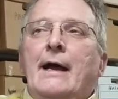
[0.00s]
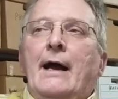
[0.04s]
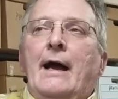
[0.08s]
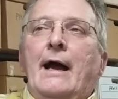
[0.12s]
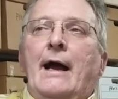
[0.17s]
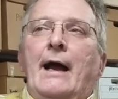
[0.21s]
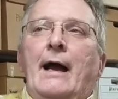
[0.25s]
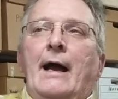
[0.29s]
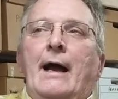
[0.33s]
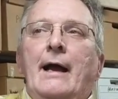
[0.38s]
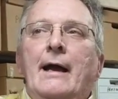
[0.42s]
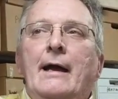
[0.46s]

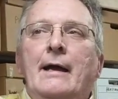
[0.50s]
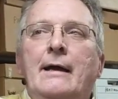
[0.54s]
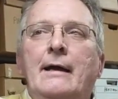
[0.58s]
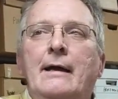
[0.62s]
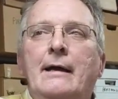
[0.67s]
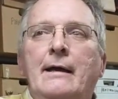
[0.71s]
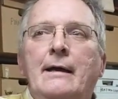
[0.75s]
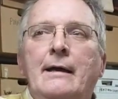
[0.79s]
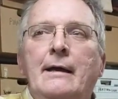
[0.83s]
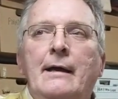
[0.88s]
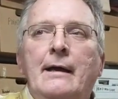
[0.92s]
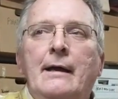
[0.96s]
uh,
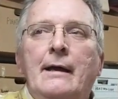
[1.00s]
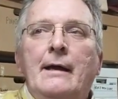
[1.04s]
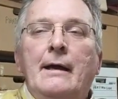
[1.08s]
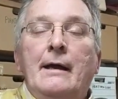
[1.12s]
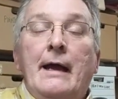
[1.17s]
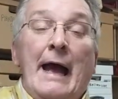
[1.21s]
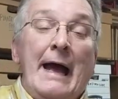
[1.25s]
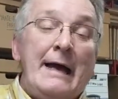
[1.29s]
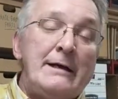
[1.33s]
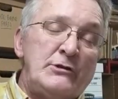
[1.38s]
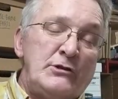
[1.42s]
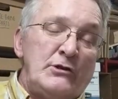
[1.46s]

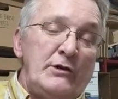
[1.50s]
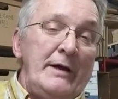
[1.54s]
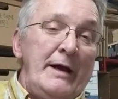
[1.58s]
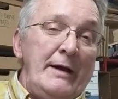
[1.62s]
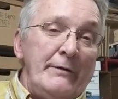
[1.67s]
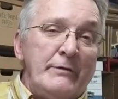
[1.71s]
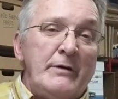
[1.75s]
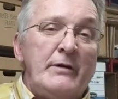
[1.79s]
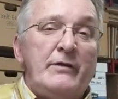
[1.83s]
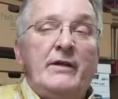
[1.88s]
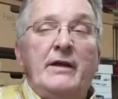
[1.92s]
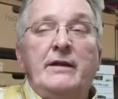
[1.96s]
actually
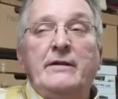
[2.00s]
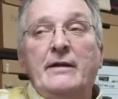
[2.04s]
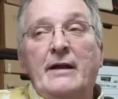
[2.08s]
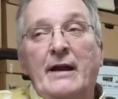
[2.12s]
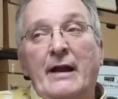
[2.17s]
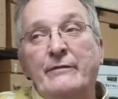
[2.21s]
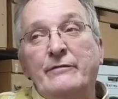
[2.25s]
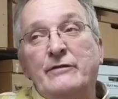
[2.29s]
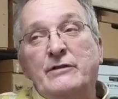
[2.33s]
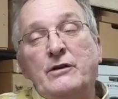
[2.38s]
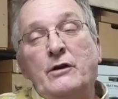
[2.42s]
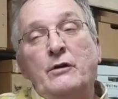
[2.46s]
everything that
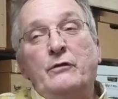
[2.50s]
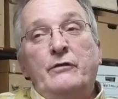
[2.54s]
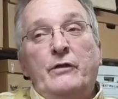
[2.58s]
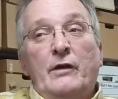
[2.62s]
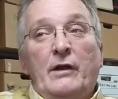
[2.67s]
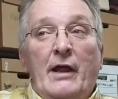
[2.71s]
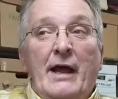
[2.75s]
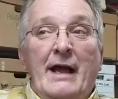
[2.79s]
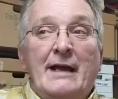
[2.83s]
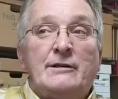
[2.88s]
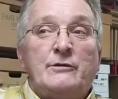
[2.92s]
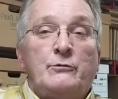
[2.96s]
I've said over the
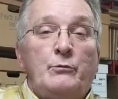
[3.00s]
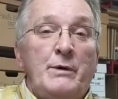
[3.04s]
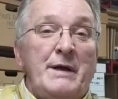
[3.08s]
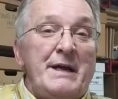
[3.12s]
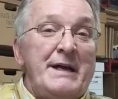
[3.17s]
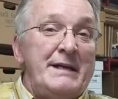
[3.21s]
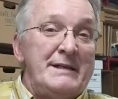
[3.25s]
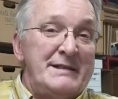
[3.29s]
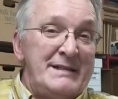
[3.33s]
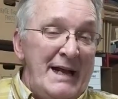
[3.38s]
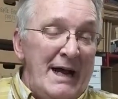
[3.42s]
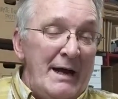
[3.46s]
last
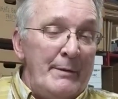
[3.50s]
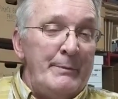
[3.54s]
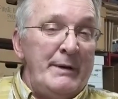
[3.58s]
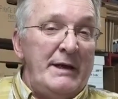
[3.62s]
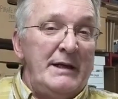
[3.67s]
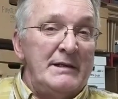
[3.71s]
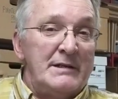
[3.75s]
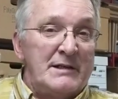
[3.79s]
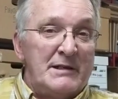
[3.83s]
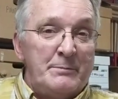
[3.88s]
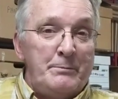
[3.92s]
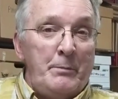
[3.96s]
week is now
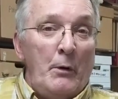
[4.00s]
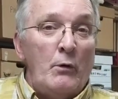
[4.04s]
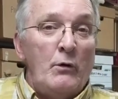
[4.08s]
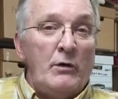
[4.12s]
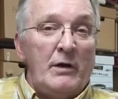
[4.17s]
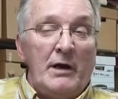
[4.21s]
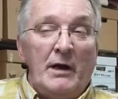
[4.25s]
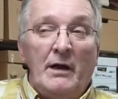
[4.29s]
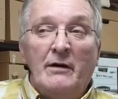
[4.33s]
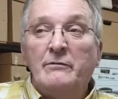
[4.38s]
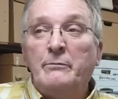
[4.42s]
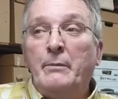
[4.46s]
being
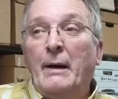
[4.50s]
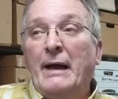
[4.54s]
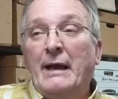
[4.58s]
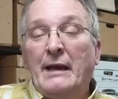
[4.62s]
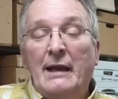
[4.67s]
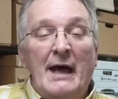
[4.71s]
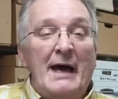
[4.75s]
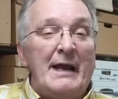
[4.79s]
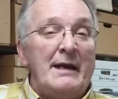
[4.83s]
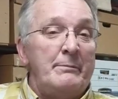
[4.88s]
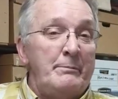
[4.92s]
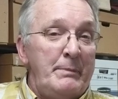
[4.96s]
spoken of by a
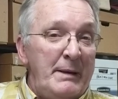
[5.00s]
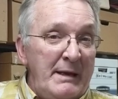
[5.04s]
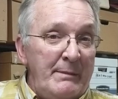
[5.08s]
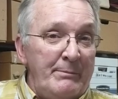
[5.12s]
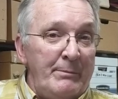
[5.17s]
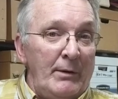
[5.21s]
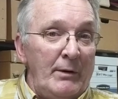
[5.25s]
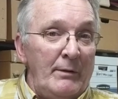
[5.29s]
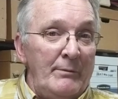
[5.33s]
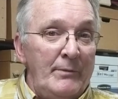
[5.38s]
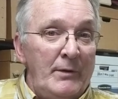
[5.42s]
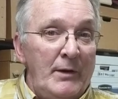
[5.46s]
lot of
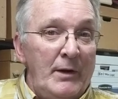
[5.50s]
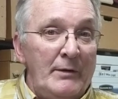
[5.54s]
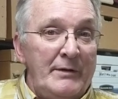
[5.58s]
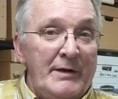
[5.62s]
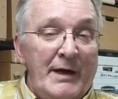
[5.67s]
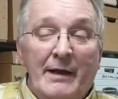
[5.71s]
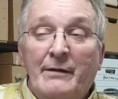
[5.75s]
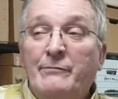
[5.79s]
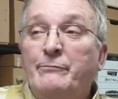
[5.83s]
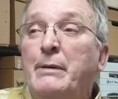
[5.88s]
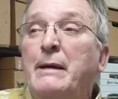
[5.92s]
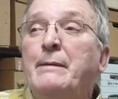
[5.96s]
people.
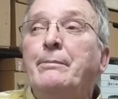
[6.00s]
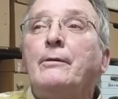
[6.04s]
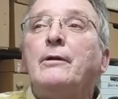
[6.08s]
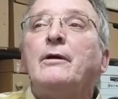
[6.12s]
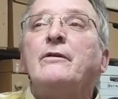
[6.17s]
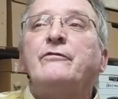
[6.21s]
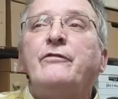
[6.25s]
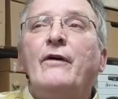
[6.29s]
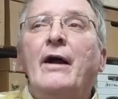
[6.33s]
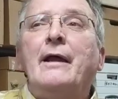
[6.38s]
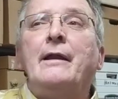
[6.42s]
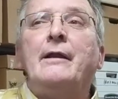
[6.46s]
Okay, people
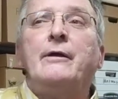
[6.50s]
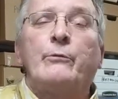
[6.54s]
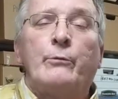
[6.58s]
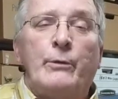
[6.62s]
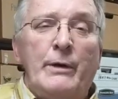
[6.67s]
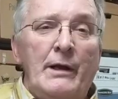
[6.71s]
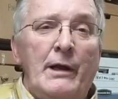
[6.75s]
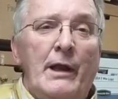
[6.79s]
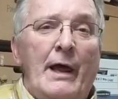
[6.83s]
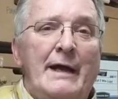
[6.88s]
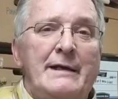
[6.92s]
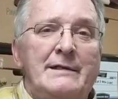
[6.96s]
are finally
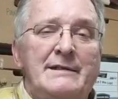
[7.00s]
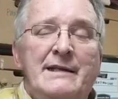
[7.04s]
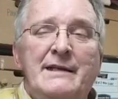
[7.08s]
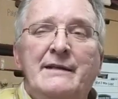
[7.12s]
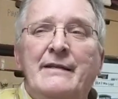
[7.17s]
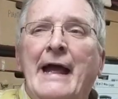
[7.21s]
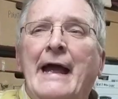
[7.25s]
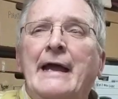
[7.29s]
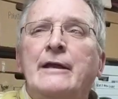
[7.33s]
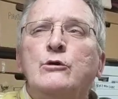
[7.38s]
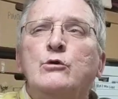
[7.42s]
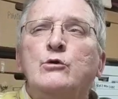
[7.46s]
realizing
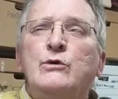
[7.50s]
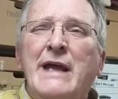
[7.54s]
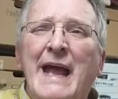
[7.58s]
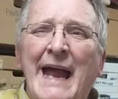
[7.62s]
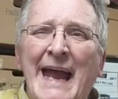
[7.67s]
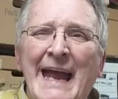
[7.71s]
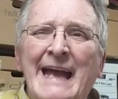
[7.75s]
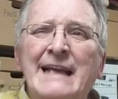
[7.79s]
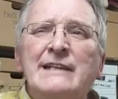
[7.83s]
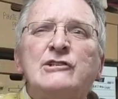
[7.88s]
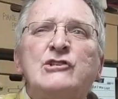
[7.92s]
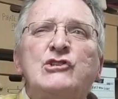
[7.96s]
that you
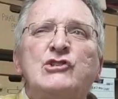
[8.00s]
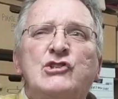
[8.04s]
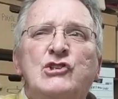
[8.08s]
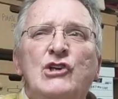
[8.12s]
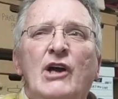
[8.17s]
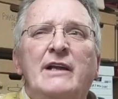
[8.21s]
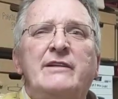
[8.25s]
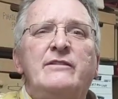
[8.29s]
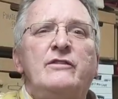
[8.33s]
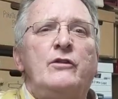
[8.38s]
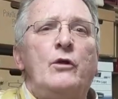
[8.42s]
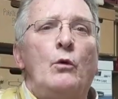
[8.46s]
can't
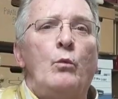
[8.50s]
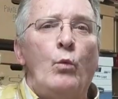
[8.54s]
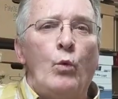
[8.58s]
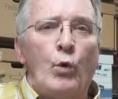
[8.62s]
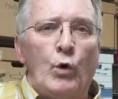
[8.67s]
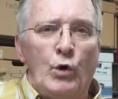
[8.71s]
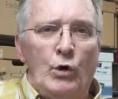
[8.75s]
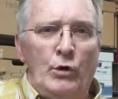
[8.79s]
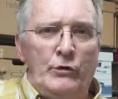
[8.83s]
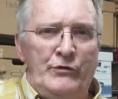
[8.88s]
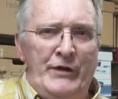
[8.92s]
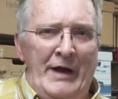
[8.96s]
shut the
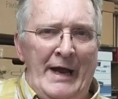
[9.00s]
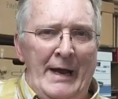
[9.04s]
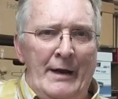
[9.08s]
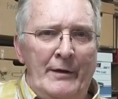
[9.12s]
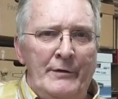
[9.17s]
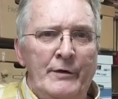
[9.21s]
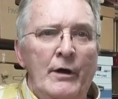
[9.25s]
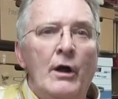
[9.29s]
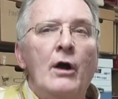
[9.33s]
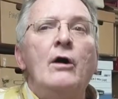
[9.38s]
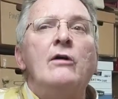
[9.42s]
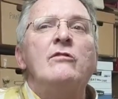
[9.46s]
world
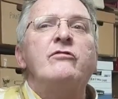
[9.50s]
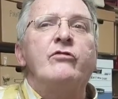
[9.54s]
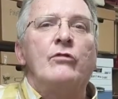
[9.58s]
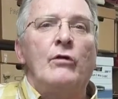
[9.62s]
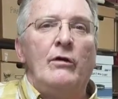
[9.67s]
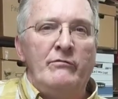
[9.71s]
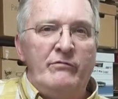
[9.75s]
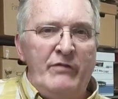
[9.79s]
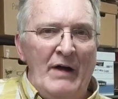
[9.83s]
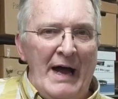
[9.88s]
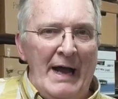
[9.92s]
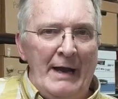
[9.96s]
down
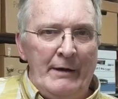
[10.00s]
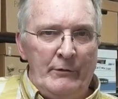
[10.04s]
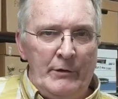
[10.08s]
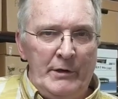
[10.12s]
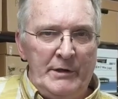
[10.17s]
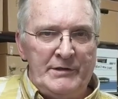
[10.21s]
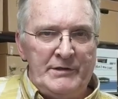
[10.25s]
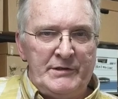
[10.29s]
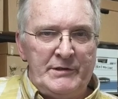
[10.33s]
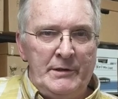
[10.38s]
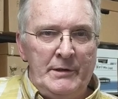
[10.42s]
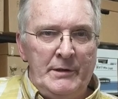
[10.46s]
for a
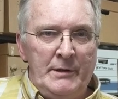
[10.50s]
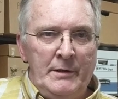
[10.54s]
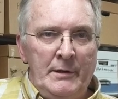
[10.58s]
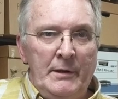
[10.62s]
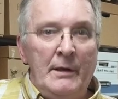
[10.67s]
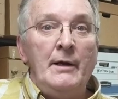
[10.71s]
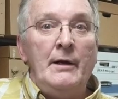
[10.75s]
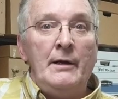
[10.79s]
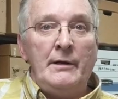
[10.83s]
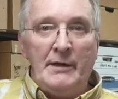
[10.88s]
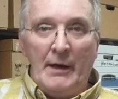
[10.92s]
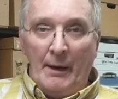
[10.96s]
virus,
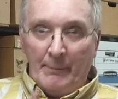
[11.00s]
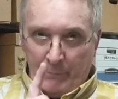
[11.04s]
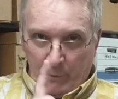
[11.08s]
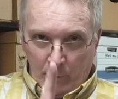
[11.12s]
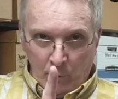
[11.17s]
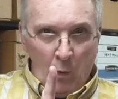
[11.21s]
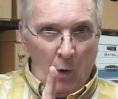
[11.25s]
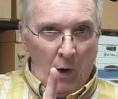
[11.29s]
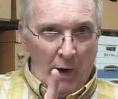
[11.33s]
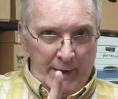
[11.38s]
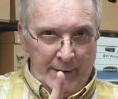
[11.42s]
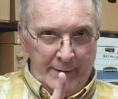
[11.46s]
number
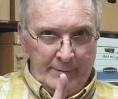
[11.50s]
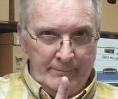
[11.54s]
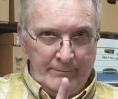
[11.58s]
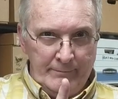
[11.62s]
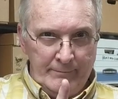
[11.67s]
one.